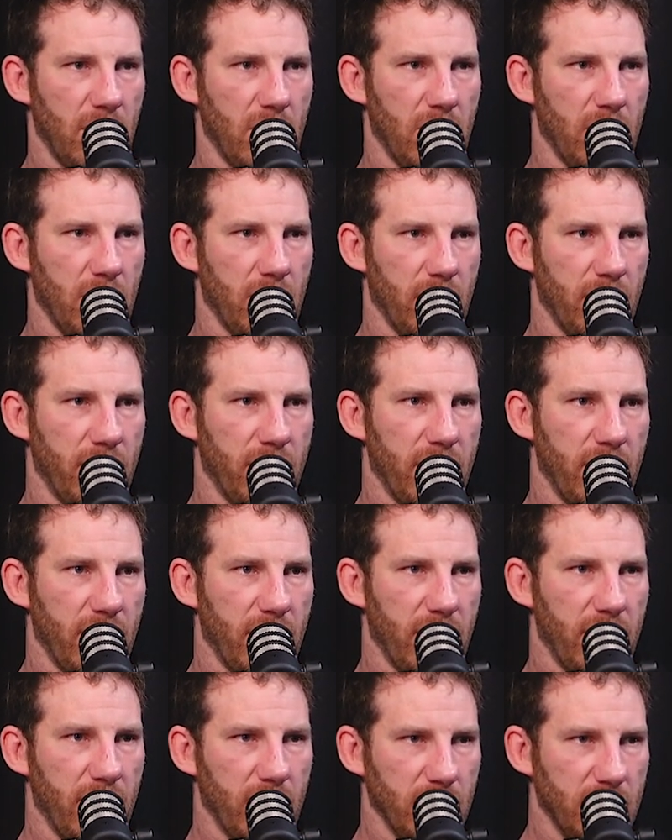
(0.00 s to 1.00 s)
along with
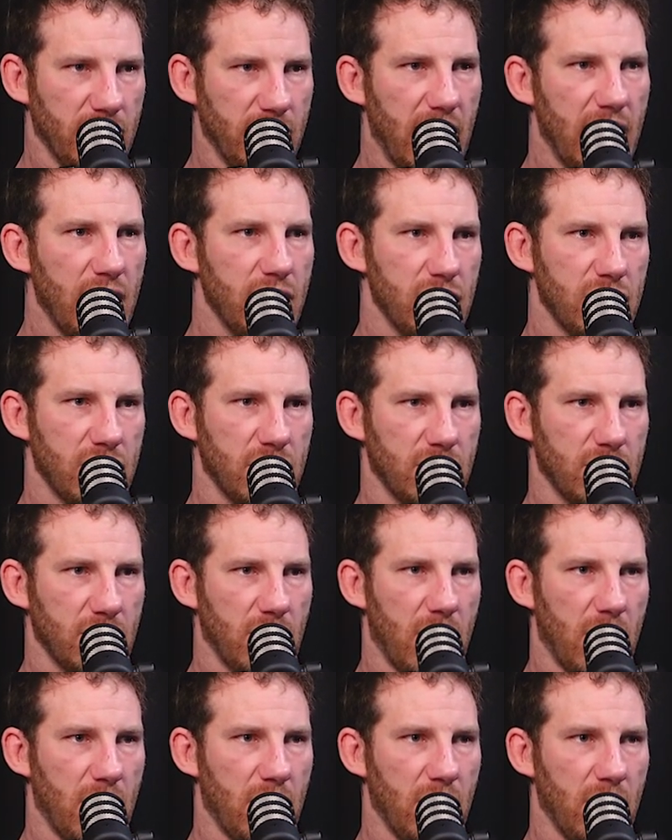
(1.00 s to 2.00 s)
those stages mm. as
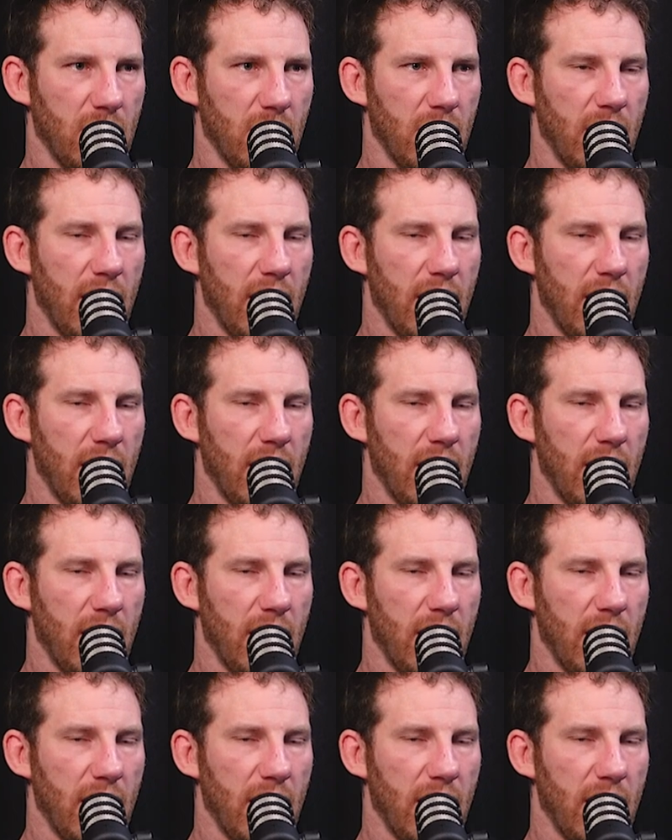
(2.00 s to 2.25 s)
well.